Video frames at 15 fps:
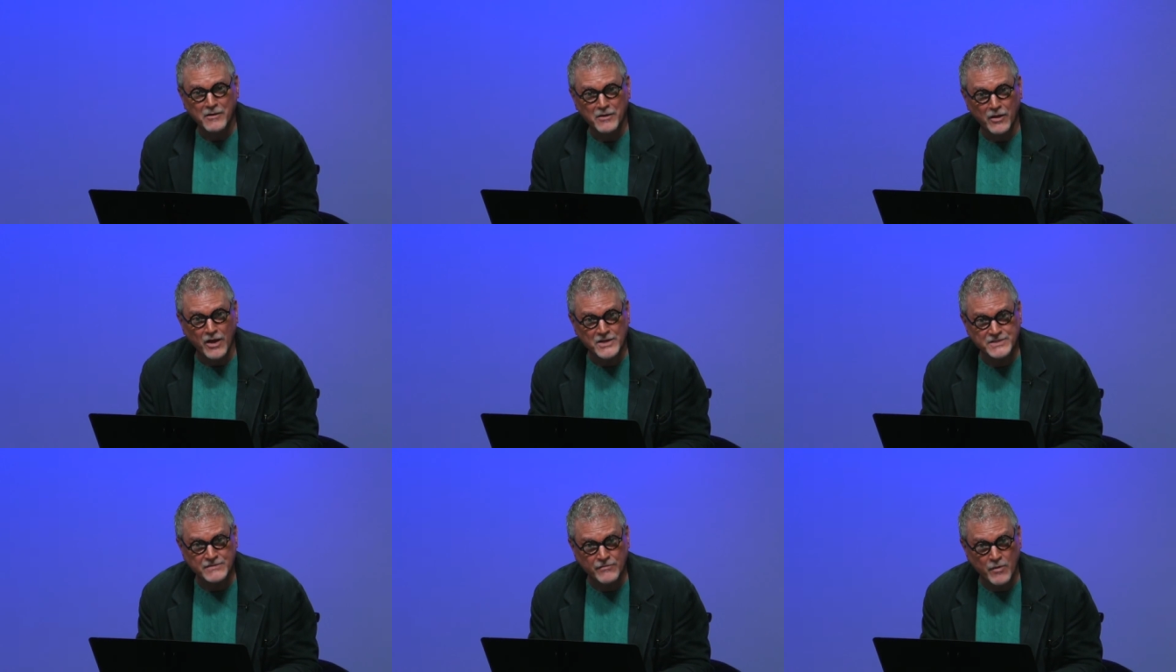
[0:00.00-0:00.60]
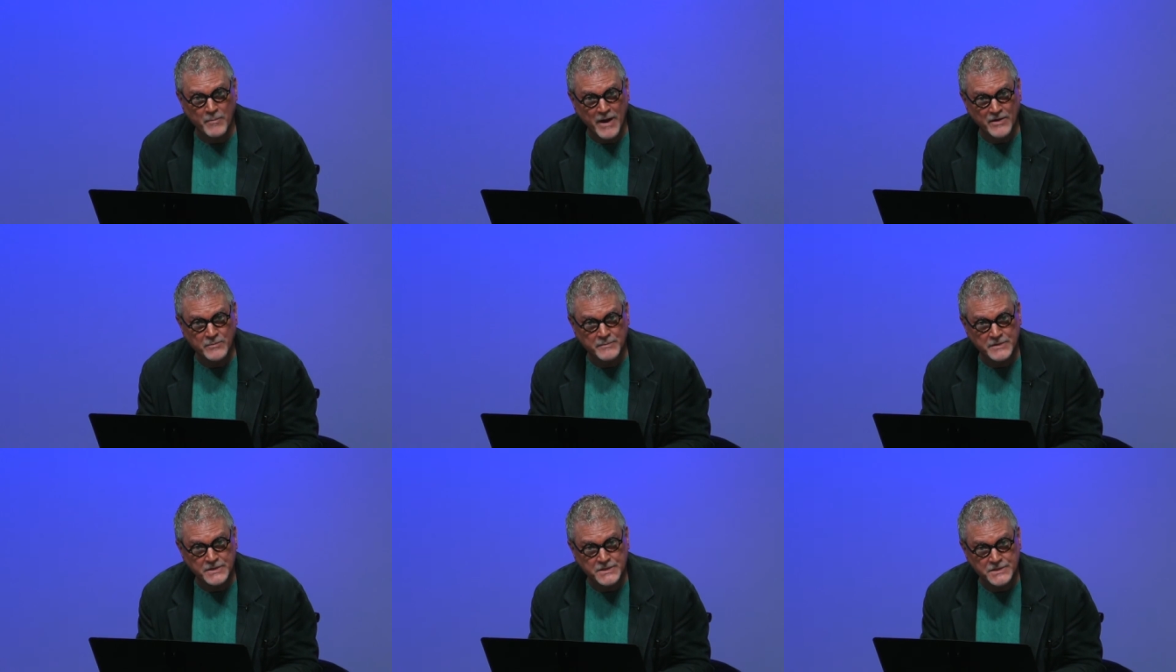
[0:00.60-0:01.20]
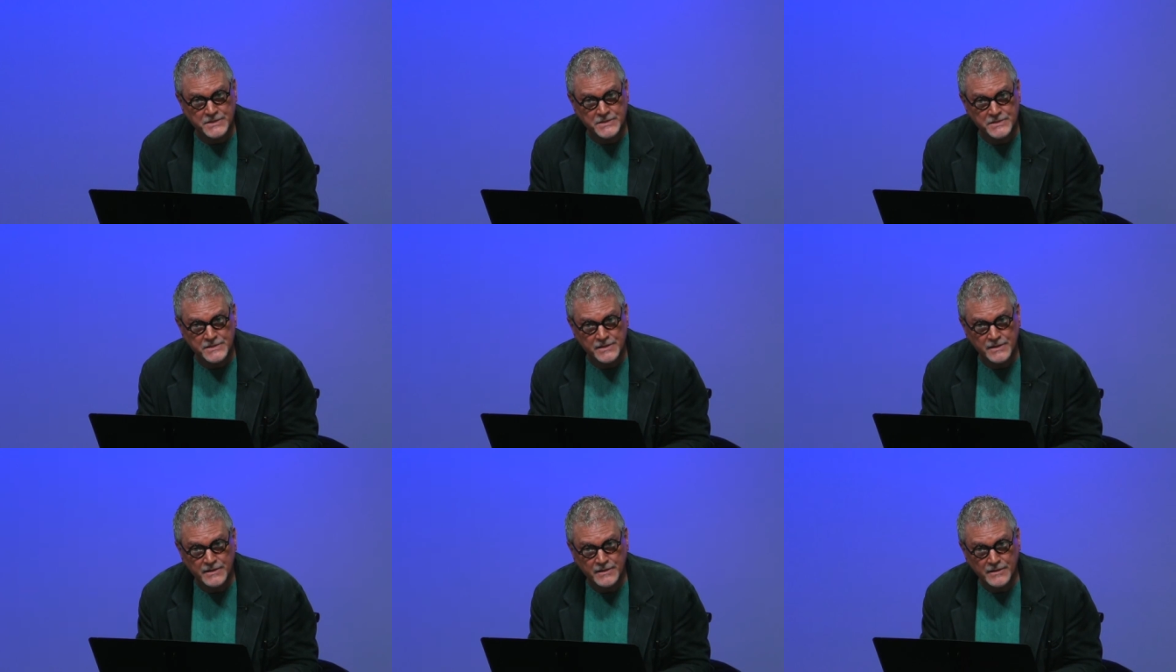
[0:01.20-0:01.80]
Lost some of our mathematicians.
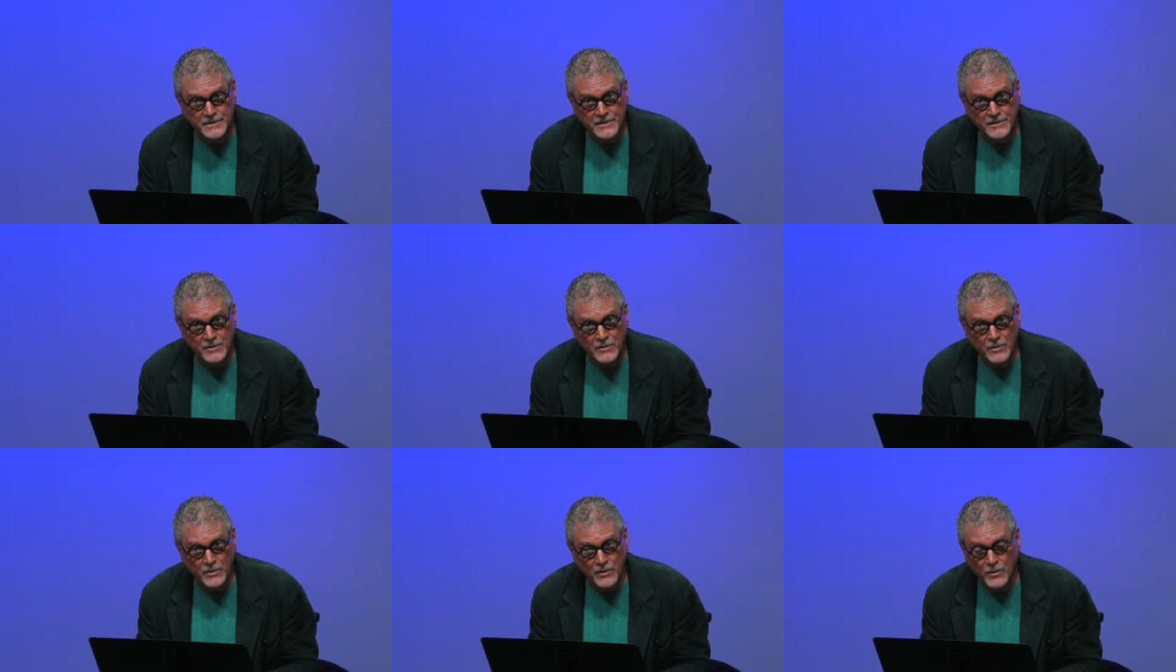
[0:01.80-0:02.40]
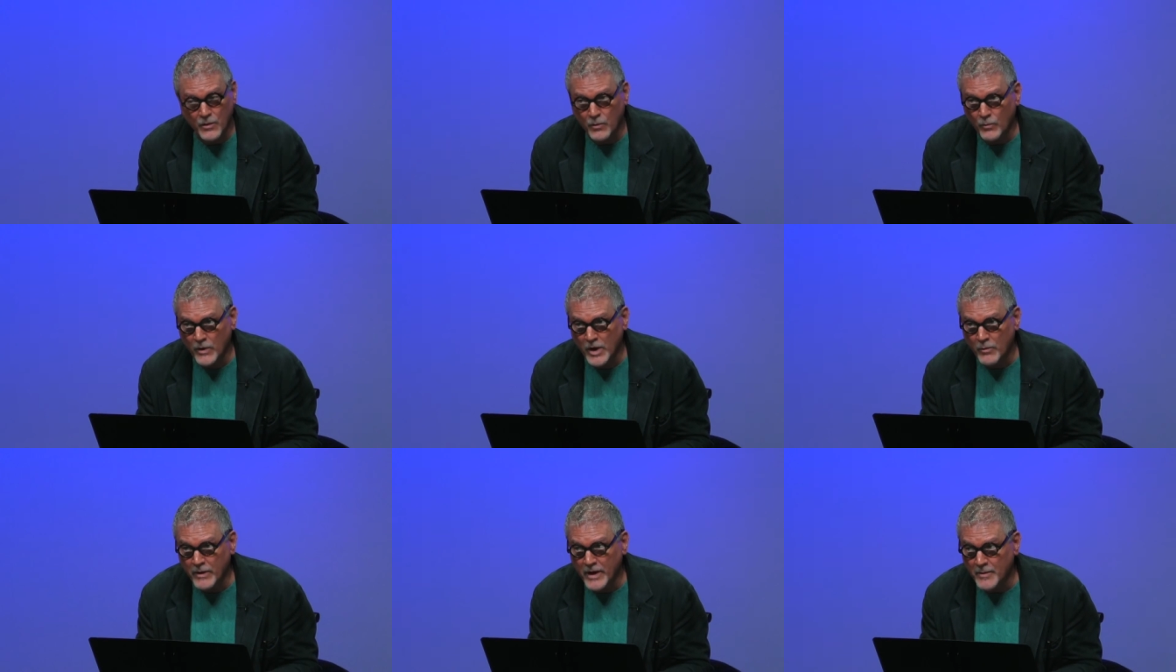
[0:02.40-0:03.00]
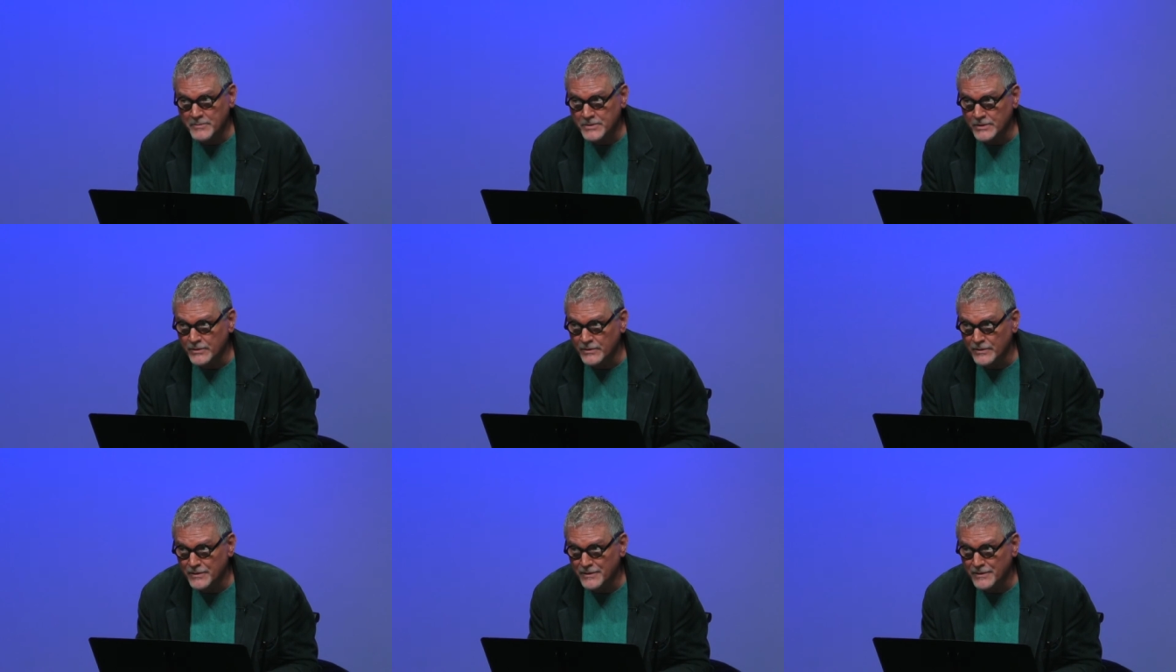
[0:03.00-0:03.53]
What are we up to?